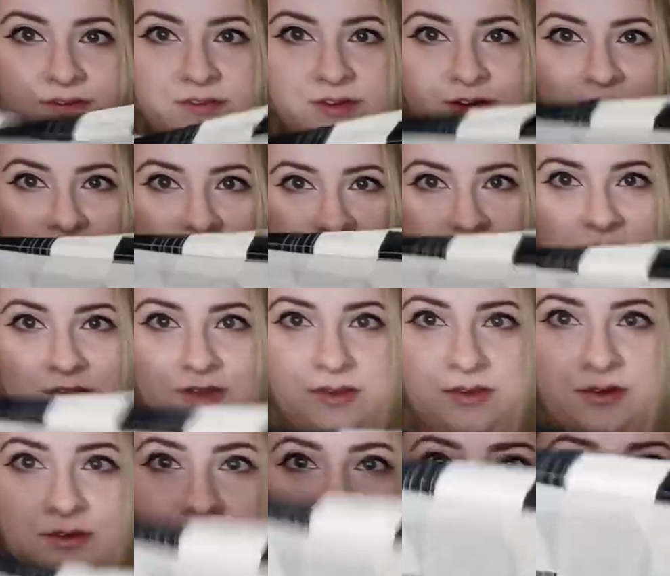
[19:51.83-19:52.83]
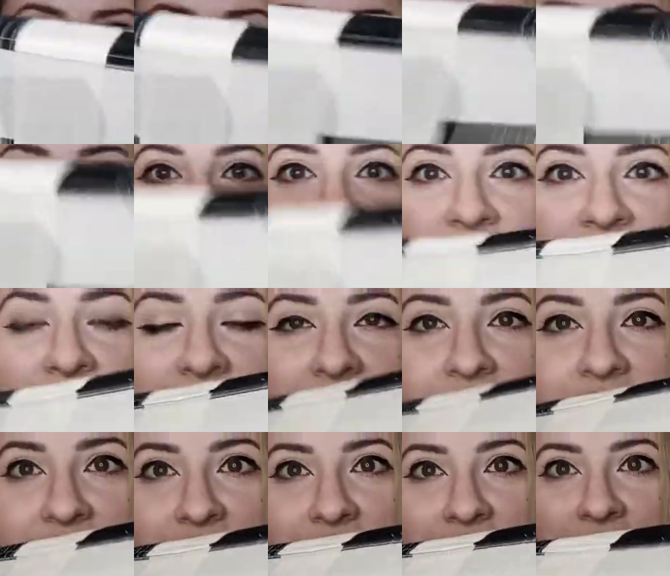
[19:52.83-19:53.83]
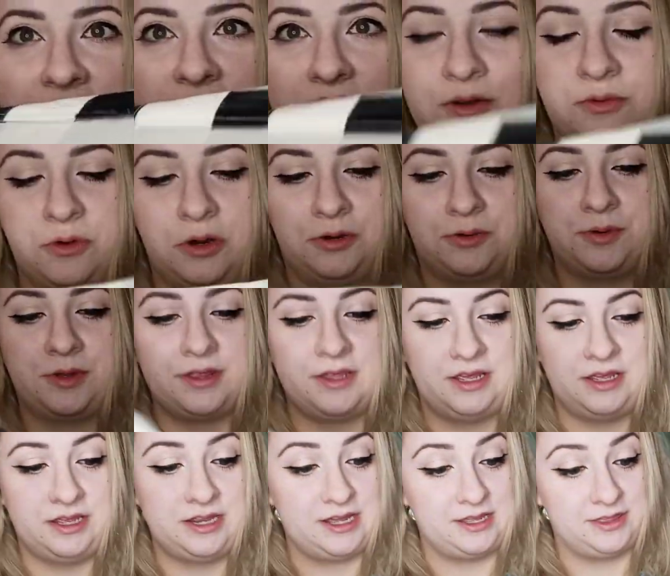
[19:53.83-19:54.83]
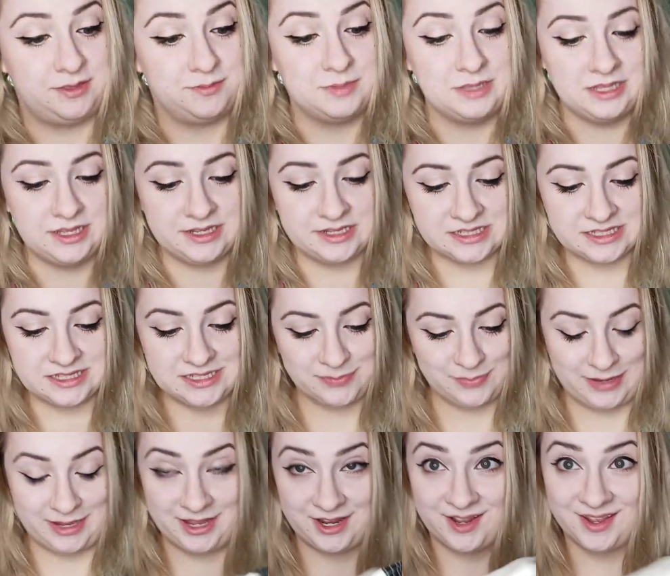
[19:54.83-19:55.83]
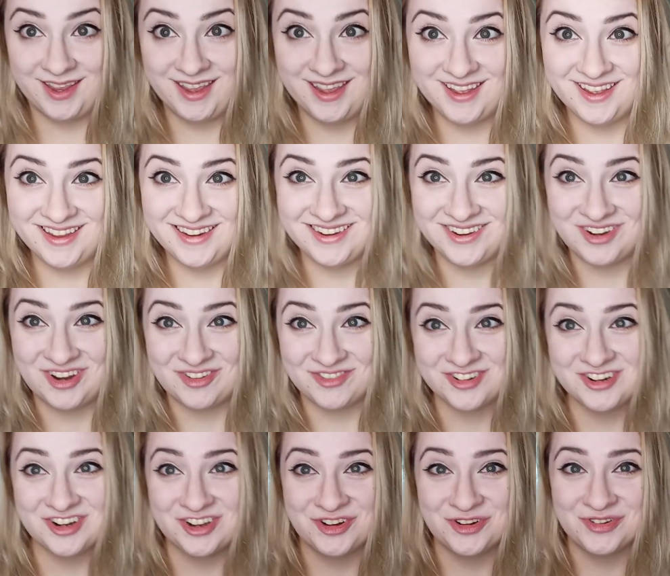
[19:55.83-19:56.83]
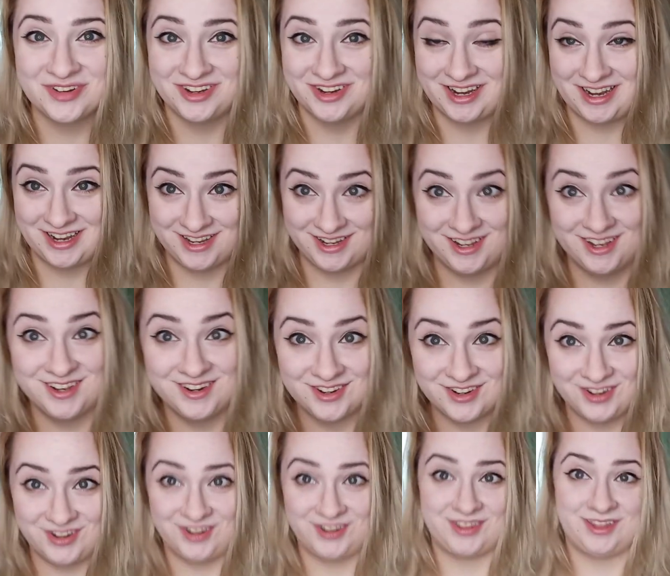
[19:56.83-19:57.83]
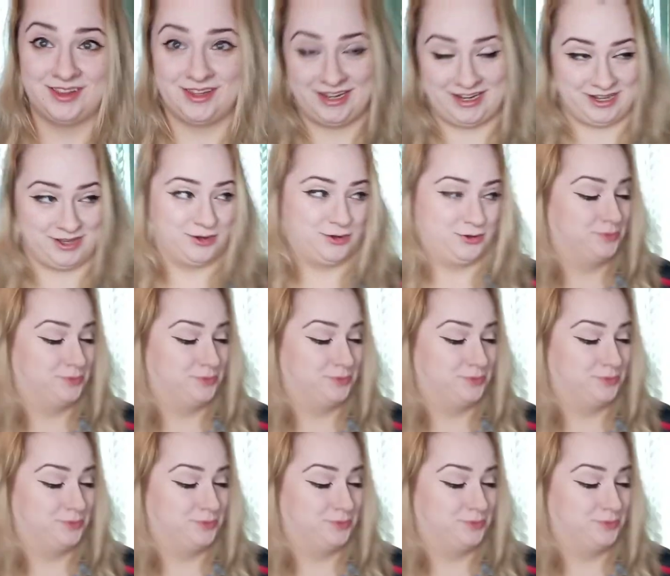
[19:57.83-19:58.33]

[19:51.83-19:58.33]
Very cute. I couldn't find anything wrong with it at the bins, but again, you never know when you're getting it under the light at